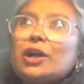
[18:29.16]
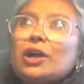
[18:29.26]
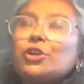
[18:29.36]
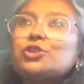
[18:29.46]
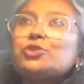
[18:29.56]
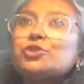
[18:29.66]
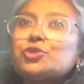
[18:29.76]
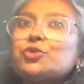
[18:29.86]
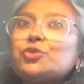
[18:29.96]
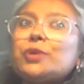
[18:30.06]
What do you
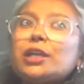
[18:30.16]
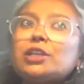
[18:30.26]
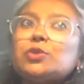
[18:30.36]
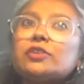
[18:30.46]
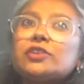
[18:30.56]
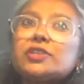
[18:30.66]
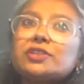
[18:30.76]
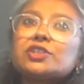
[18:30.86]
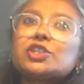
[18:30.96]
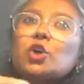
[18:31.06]
do when you are
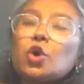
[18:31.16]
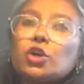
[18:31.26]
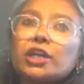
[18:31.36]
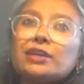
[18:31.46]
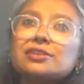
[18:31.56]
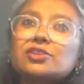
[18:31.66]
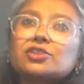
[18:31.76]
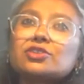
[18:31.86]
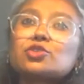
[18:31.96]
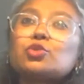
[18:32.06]
researching
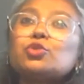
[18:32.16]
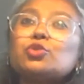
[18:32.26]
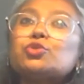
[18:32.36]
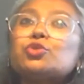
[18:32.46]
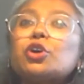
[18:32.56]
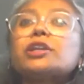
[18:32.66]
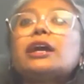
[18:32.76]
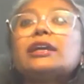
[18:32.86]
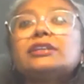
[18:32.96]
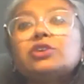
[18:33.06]
organizations who you do
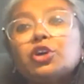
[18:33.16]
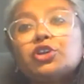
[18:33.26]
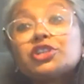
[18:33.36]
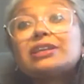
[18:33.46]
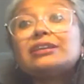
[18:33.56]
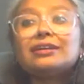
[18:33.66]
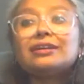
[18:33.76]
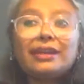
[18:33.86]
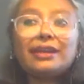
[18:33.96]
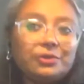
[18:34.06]
not ideologically
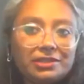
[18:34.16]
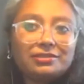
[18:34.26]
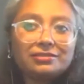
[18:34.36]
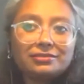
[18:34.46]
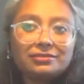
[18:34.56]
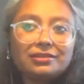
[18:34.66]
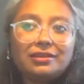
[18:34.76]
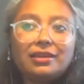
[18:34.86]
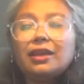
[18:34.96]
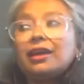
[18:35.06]
align with?
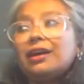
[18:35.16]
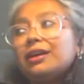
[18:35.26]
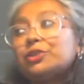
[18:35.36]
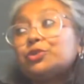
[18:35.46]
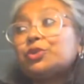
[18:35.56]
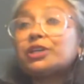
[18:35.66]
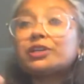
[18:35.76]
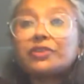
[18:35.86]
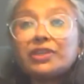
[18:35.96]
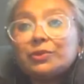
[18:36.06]
You don't
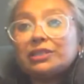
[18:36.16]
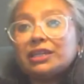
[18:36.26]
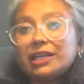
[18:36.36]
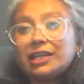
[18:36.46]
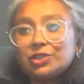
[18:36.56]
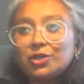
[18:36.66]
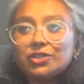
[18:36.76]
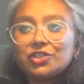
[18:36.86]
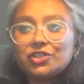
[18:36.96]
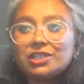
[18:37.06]
agree with their
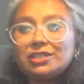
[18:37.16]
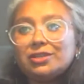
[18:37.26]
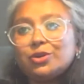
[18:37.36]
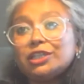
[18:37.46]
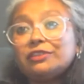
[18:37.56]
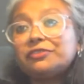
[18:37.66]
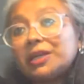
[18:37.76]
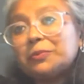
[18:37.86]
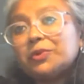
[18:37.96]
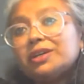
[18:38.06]
ideology or their
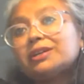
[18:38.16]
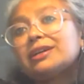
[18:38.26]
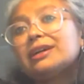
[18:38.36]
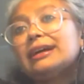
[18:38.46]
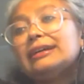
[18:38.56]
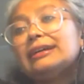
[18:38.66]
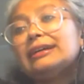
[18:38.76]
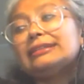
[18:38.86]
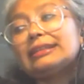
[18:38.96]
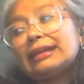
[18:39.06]
framework. I
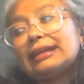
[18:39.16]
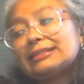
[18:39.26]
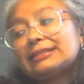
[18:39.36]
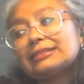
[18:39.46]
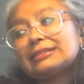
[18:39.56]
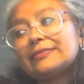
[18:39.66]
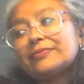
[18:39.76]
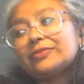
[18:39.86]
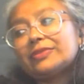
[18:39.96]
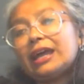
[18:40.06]
think that
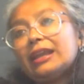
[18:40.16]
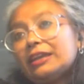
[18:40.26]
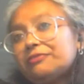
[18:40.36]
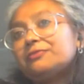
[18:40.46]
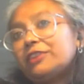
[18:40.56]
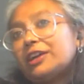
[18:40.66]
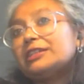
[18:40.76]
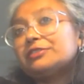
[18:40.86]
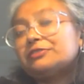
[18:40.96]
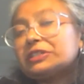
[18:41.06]
I
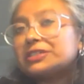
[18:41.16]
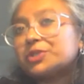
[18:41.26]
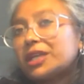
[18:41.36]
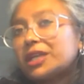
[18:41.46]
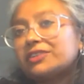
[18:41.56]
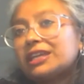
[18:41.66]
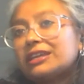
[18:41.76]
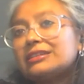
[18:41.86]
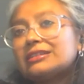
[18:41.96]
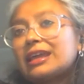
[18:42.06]
find difficult to
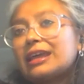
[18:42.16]
navigate.